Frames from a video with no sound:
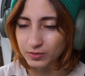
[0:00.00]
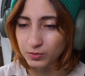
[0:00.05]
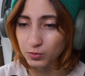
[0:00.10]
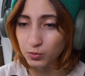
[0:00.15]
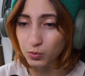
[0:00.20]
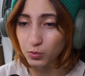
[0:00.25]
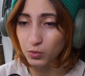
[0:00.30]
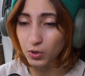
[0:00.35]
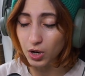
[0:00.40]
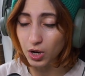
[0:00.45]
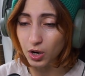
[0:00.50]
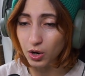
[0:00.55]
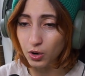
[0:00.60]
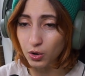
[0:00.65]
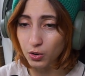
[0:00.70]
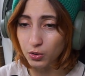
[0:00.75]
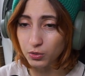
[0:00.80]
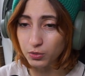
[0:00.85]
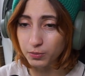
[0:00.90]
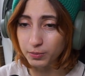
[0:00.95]

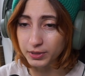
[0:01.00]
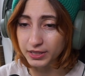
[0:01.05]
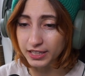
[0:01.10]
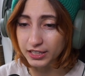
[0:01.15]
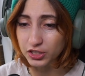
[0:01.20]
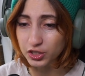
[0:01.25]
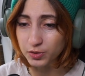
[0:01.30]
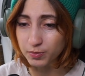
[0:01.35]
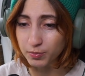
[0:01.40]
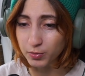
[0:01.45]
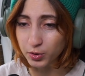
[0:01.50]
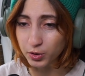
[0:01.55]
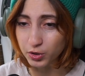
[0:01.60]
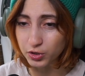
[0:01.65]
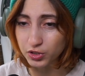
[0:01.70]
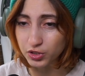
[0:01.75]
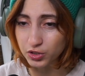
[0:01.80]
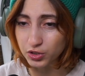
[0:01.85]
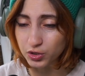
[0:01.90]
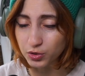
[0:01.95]
Whoa! But they just
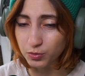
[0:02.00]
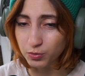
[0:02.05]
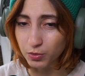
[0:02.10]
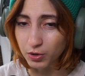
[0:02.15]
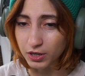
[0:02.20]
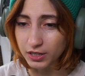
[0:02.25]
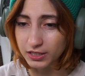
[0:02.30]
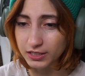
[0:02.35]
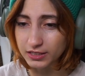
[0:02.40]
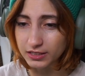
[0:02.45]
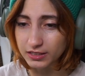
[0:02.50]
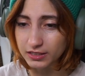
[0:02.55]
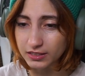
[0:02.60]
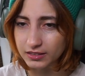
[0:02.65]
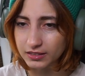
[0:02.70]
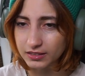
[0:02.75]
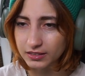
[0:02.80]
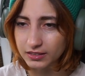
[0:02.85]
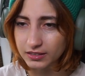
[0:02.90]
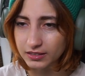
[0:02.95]
merge into one?
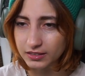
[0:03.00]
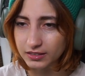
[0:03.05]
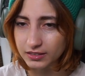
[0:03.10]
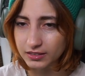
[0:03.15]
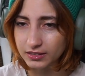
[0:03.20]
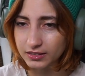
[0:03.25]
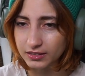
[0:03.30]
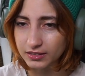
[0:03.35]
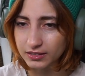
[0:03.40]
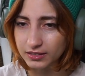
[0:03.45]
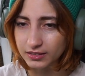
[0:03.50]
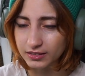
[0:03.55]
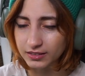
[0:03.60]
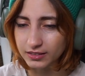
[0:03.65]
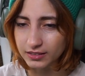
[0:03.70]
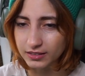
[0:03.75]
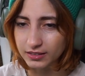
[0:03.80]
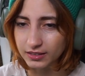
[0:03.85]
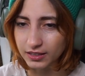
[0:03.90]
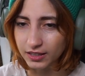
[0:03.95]

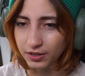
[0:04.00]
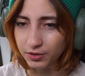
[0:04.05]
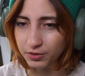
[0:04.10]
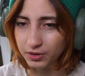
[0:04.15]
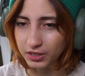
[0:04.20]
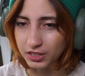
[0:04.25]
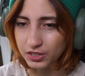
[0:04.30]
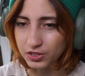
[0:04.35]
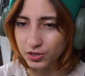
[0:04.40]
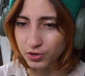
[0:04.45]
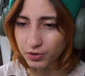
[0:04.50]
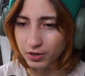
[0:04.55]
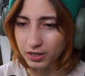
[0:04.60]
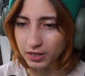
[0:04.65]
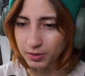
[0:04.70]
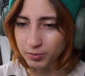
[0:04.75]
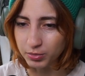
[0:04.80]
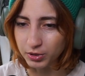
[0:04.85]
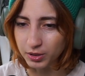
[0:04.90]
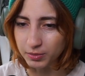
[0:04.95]
I don't think Hisoka
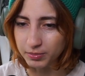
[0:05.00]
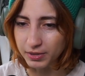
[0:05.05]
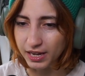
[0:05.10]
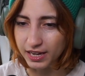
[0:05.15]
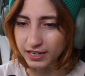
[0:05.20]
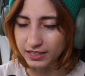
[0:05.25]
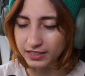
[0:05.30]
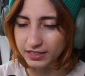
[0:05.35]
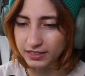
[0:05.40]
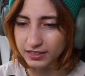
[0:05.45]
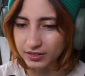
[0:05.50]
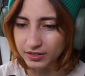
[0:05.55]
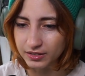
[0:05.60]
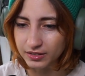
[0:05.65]
can pull it back.